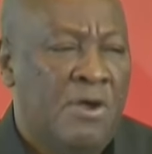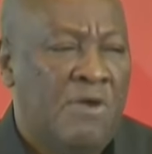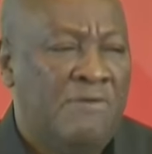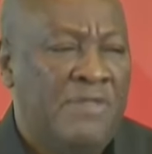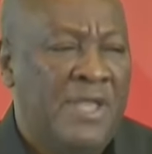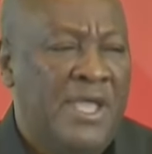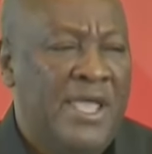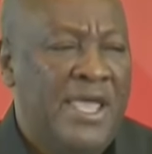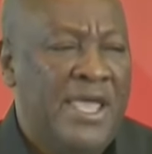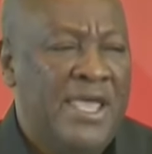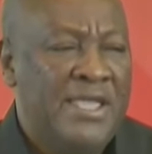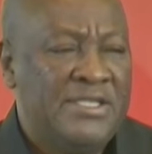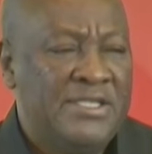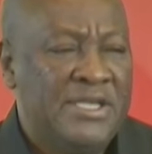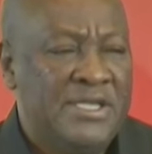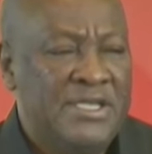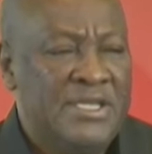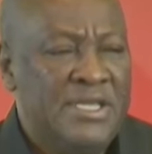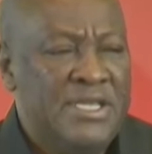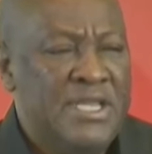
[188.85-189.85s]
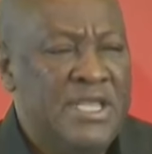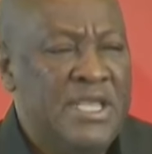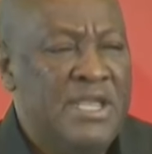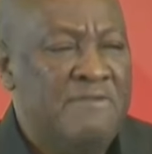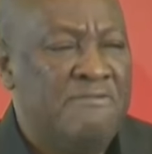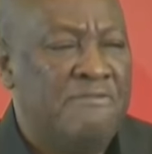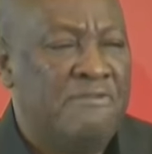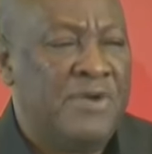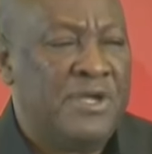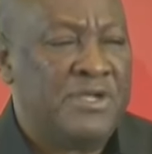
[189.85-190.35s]
of the urgent
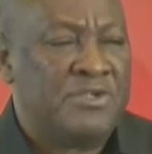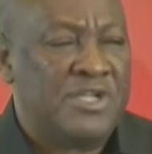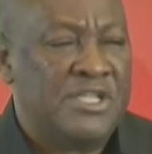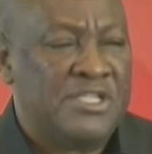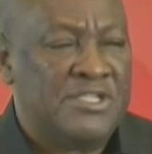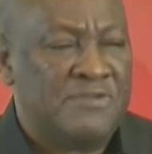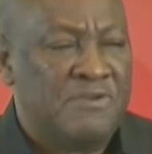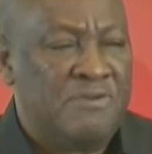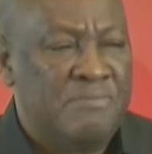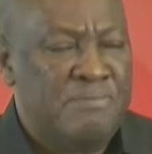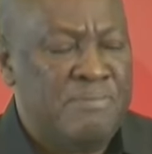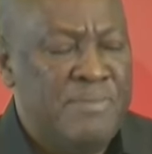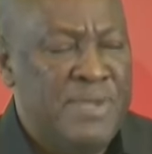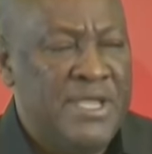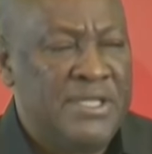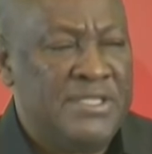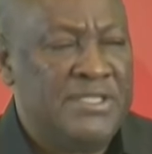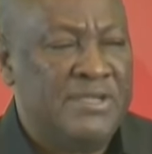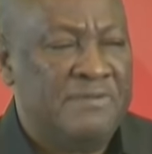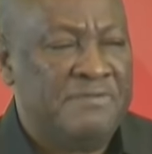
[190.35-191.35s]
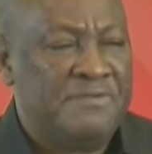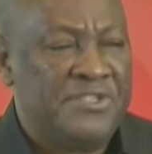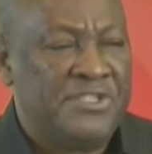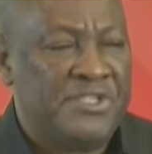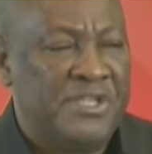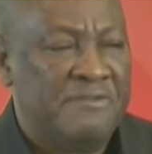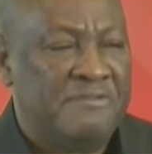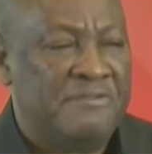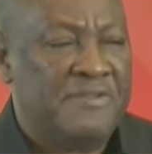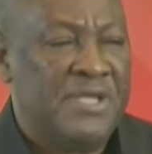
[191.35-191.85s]
need for a transformative
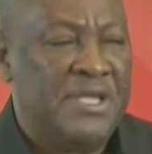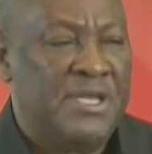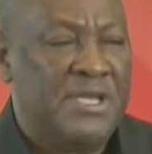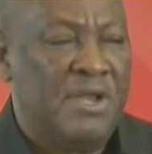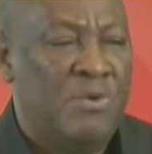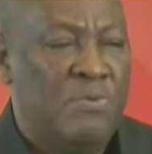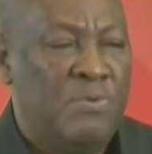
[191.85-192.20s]
shift in